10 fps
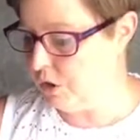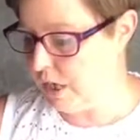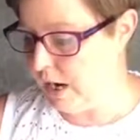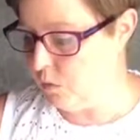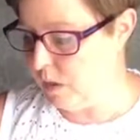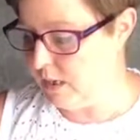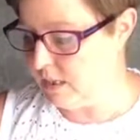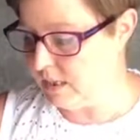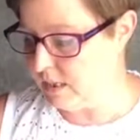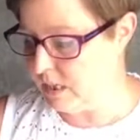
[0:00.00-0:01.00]
sideways
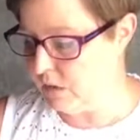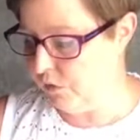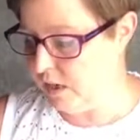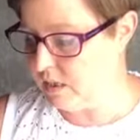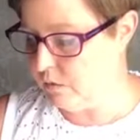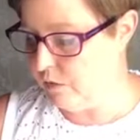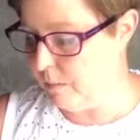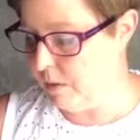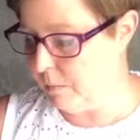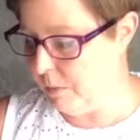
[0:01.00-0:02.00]
as this fits the
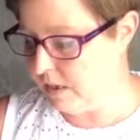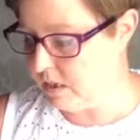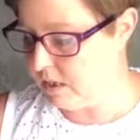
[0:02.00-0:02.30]
fabric better.